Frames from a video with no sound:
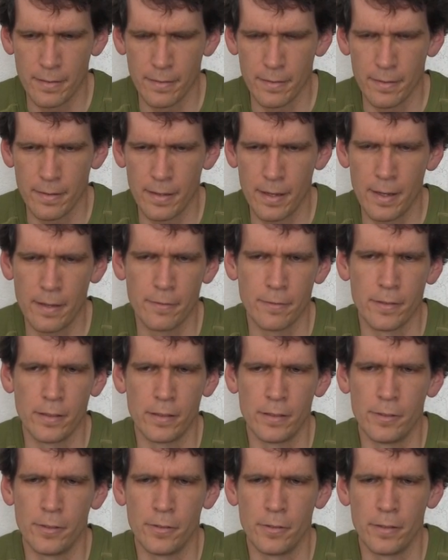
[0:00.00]
Can't,
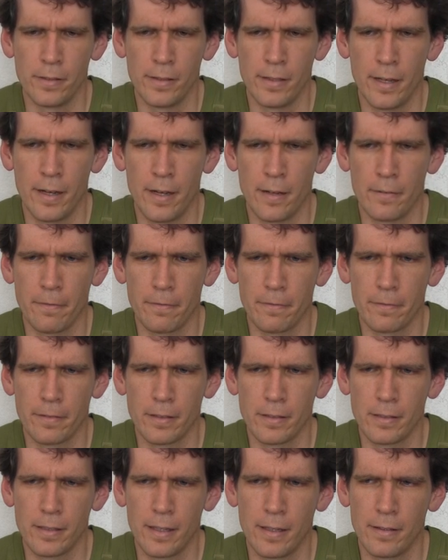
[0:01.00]
can't really do a knife.